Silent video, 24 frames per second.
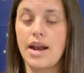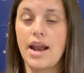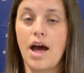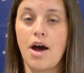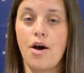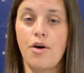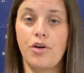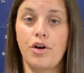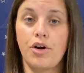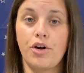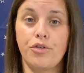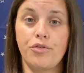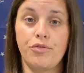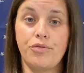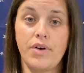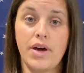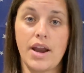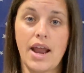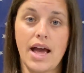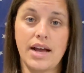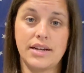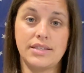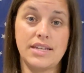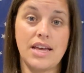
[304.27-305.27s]
out her fun
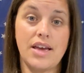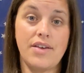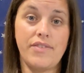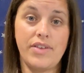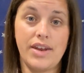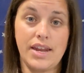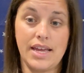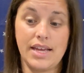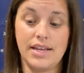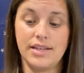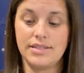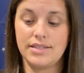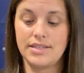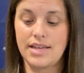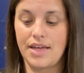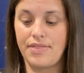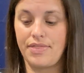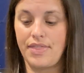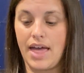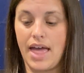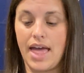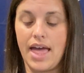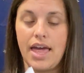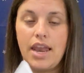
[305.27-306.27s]
activities at
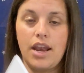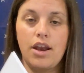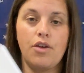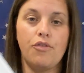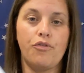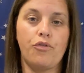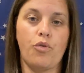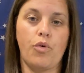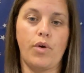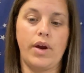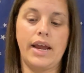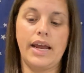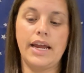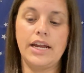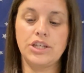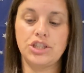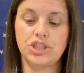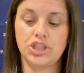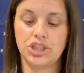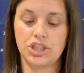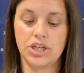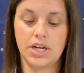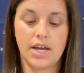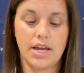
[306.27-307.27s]
the end for
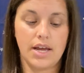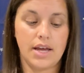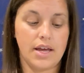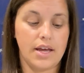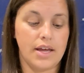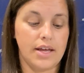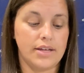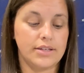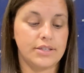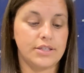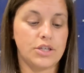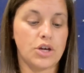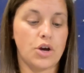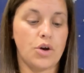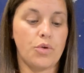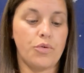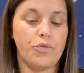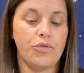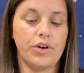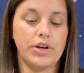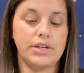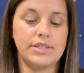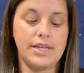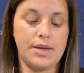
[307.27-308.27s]
each. So
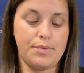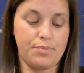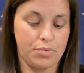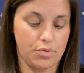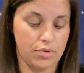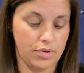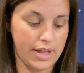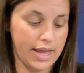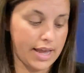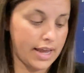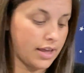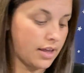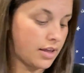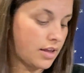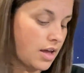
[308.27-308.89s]
for example, like,